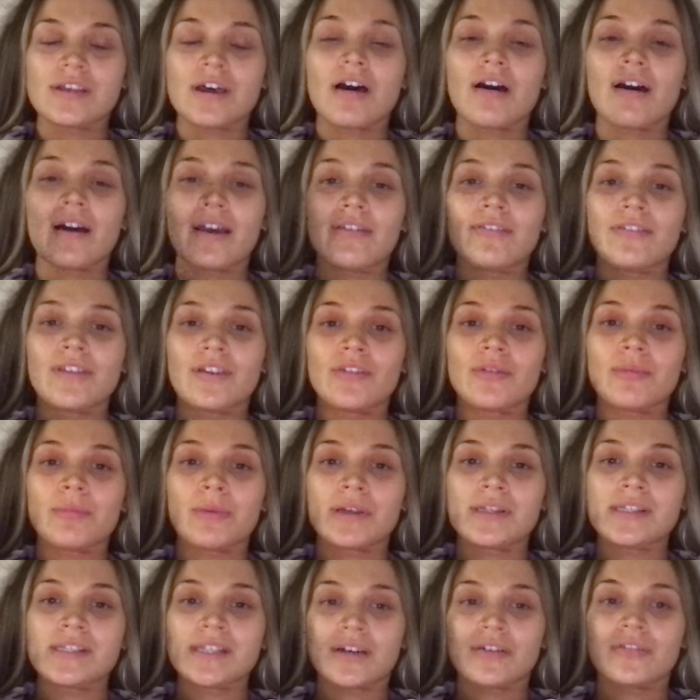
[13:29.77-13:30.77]
I've given
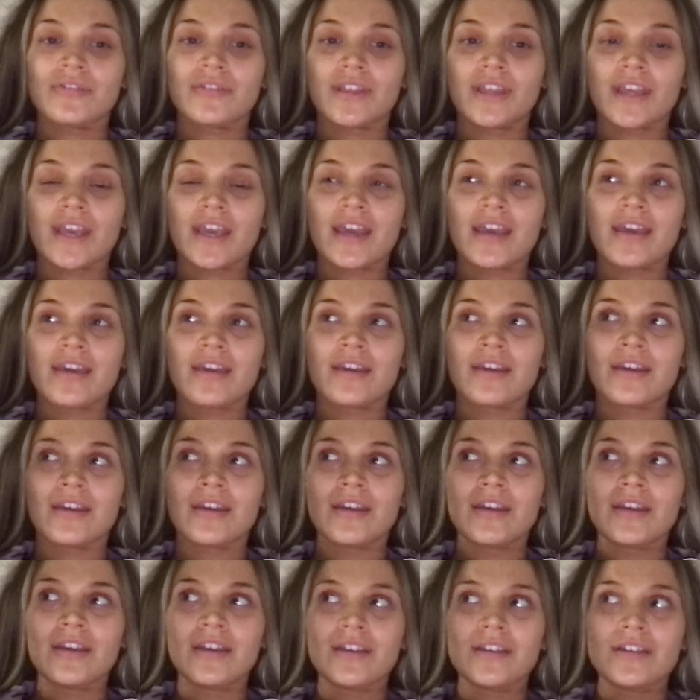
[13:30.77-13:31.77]
myself the ick,
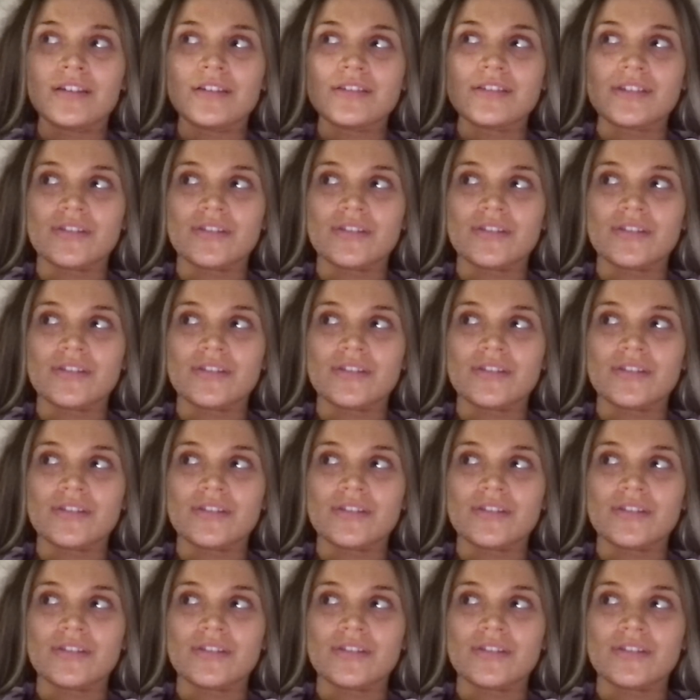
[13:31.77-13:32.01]
so